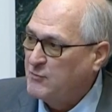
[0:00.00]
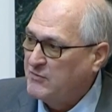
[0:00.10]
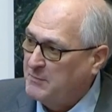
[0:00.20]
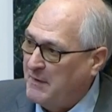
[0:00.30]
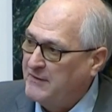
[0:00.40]
a
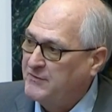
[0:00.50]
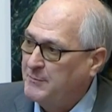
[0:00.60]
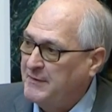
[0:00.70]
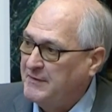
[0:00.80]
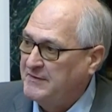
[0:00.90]

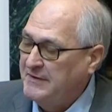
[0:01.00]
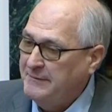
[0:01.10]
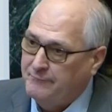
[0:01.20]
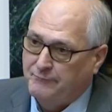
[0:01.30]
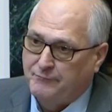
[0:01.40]
responsibility
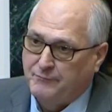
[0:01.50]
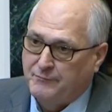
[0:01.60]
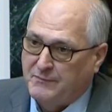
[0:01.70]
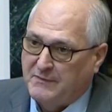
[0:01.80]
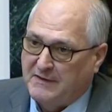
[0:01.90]

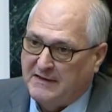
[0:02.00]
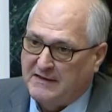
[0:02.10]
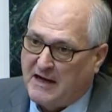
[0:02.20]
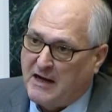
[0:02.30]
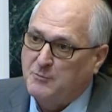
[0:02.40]

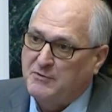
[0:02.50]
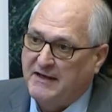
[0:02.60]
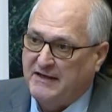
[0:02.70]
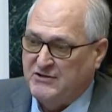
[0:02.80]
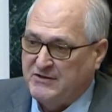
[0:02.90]
and an
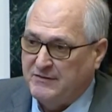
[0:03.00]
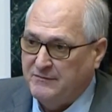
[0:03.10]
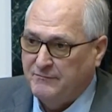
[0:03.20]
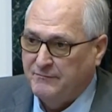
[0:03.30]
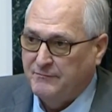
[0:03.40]
obligation
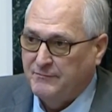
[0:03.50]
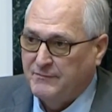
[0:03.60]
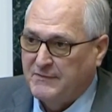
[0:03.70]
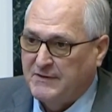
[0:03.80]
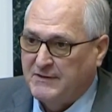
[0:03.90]

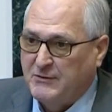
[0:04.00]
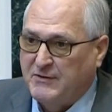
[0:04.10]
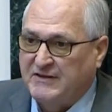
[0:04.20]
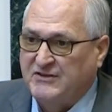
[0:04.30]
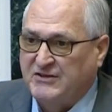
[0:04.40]
to
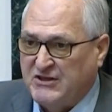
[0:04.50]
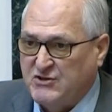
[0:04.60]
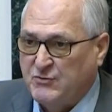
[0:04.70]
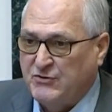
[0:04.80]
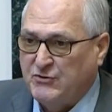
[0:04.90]
the
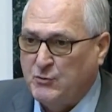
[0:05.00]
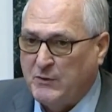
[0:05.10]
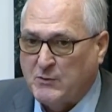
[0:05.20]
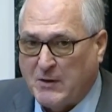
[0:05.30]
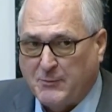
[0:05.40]
constituents who
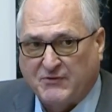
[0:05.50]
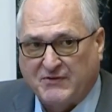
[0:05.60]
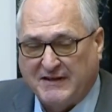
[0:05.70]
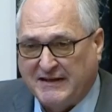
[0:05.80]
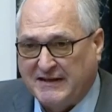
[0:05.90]
we
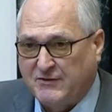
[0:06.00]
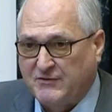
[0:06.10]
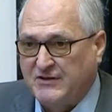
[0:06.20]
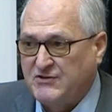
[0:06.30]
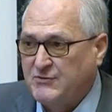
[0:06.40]
represent in our
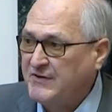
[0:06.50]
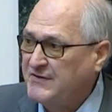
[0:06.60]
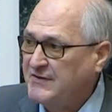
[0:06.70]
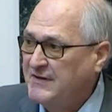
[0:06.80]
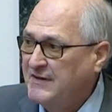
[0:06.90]

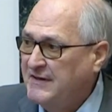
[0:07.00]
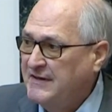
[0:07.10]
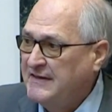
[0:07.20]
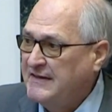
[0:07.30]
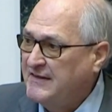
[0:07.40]
districts
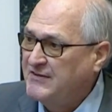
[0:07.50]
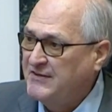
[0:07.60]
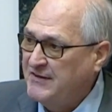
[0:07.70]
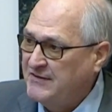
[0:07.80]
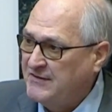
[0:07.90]
and the
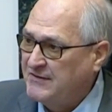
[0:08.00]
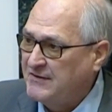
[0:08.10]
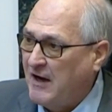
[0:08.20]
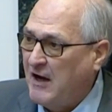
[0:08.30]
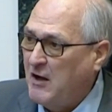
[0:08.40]

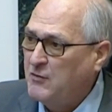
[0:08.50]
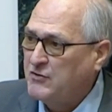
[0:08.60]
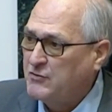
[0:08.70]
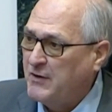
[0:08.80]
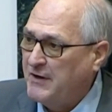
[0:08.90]
citizens all
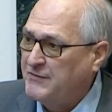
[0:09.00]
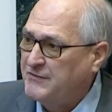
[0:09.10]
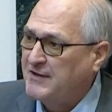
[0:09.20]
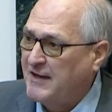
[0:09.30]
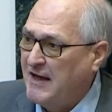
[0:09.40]
across
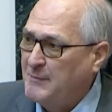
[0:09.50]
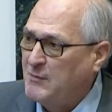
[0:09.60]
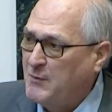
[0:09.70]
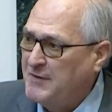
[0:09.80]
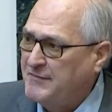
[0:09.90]
the
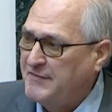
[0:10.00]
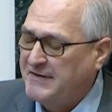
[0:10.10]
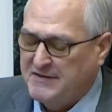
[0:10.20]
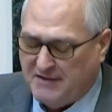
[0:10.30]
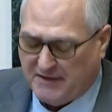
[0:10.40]
Commonwealth of
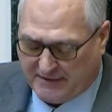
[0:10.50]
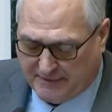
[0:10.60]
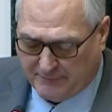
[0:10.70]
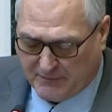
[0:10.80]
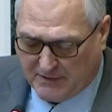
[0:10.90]
Kentucky